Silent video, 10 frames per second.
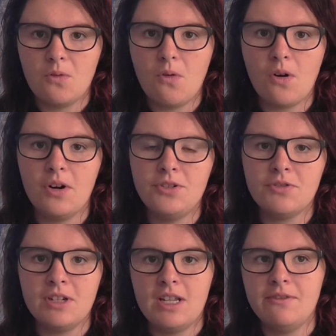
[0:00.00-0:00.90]
Or
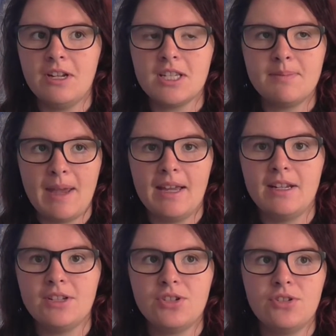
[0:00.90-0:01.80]
you can even
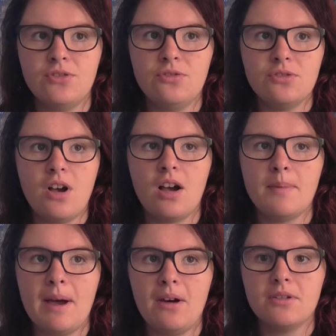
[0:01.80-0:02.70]
expand it to talk
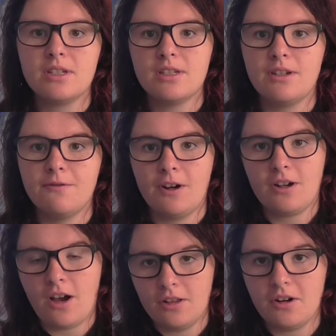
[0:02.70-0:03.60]
about
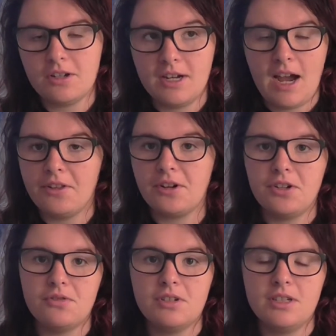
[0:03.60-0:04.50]
different colors and how they're
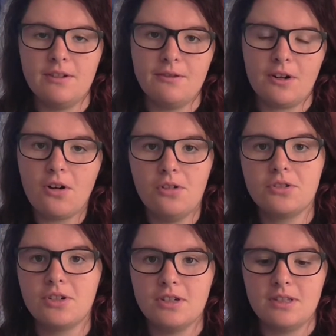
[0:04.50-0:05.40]
used in different
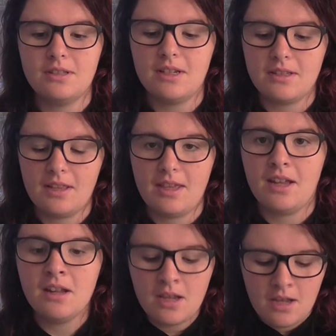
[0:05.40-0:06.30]
cultures and things like
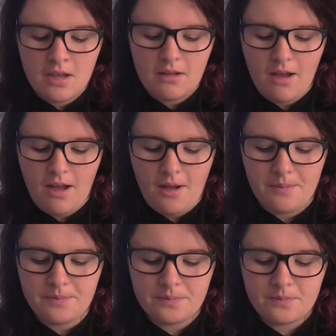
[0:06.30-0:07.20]
that.
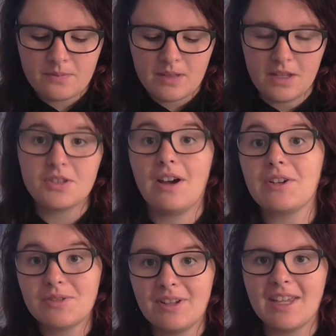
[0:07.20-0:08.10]
And so I
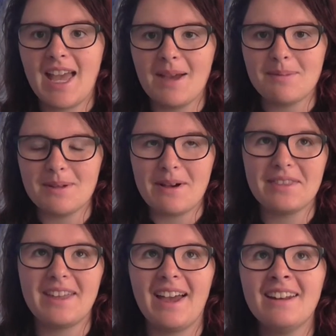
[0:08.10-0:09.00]
was really happy
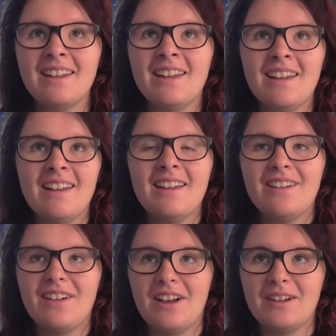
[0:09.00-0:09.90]
about that.
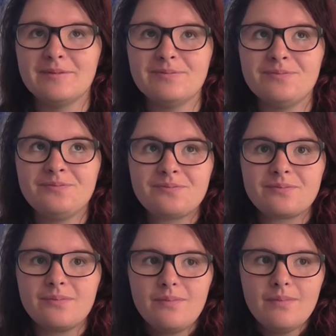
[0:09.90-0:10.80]

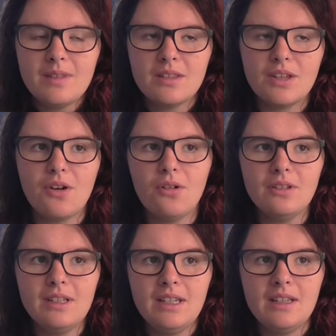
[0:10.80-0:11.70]
The
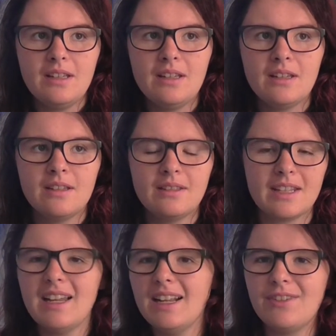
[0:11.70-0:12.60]
only,
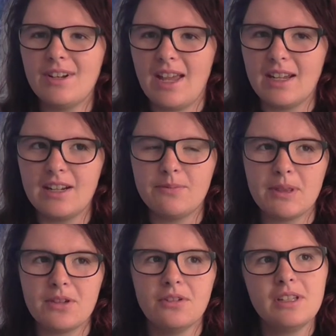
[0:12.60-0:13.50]
like not even negative,
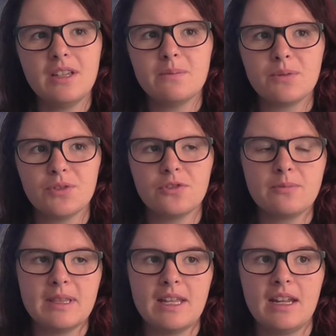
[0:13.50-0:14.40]
but the only
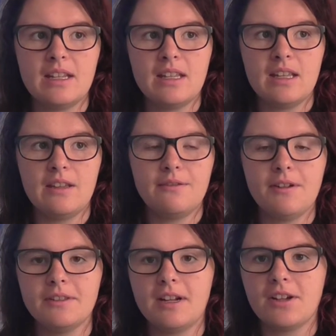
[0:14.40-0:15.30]
improvement that he
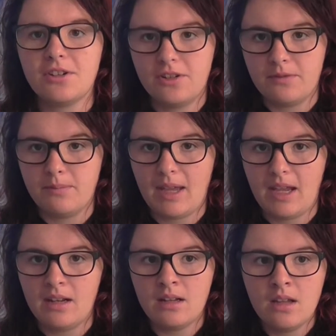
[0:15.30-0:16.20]
felt that I could have
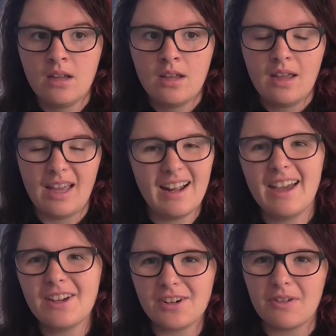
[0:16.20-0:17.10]
made, and
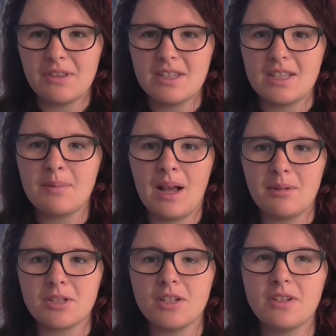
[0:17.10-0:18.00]
I agree with this, I
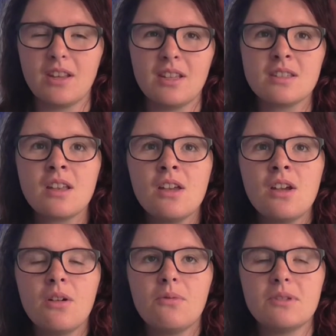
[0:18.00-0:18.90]
probably should have done this,
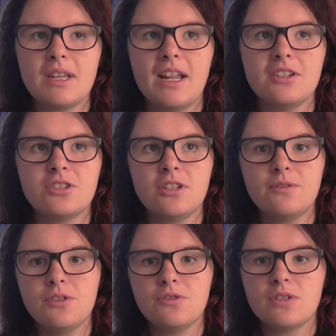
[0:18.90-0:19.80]
was that I should
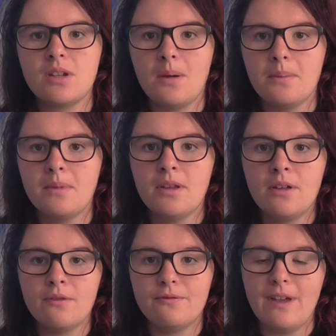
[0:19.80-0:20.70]
have used some
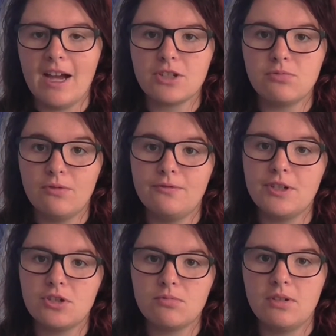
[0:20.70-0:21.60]
actual
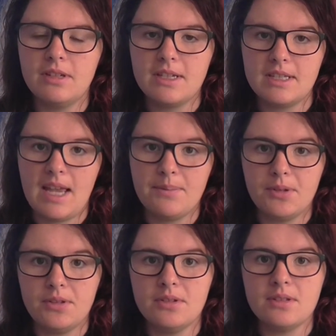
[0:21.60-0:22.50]
visual
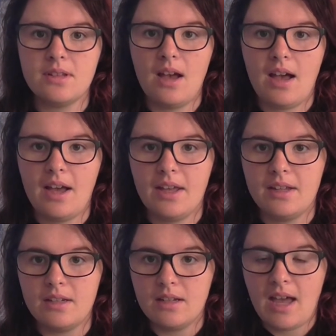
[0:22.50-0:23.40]
examples
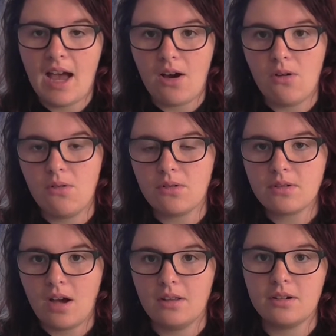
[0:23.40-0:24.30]
on how
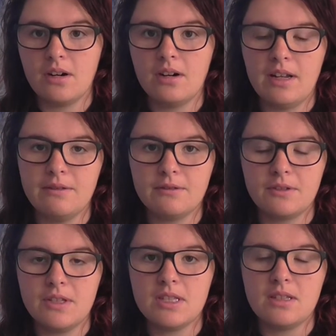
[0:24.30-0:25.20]
color
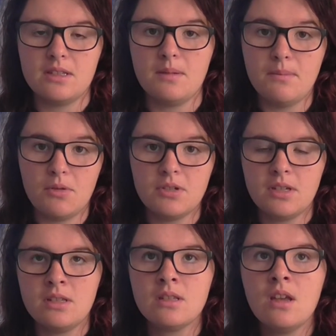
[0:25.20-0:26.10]
influences
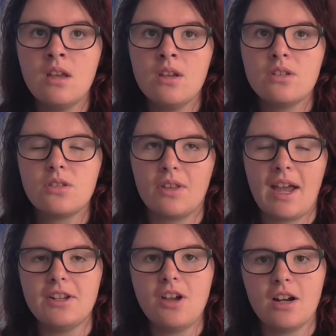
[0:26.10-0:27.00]
emotions. So
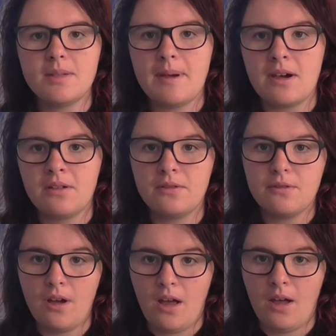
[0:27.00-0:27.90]
like I talked
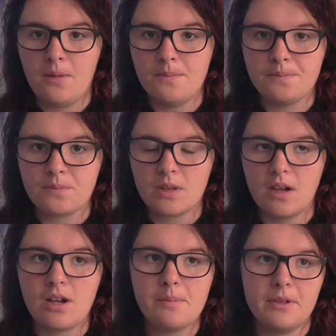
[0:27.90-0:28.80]
about
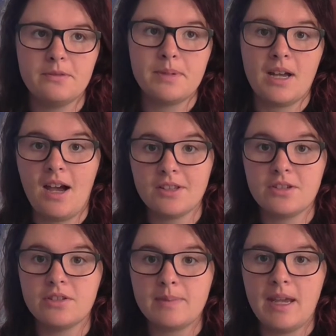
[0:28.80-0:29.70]
a couple of
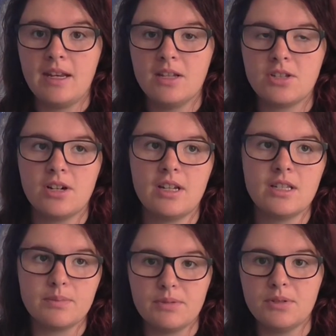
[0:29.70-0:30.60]
Picasso's paintings during
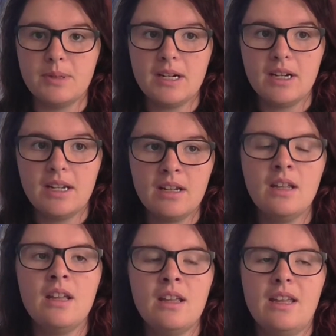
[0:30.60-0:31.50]
his blue period,
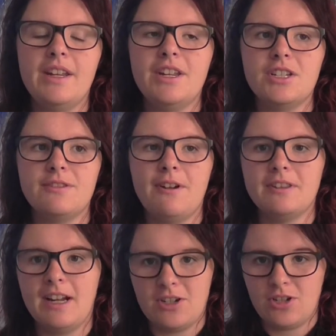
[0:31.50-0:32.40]
and he just
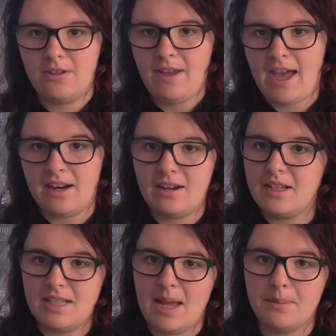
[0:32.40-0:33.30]
felt that I should have had an
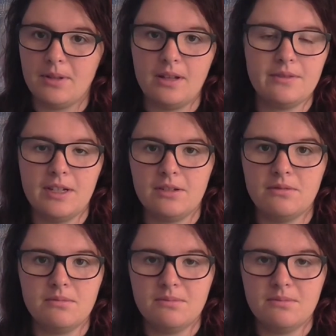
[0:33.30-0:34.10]
example of it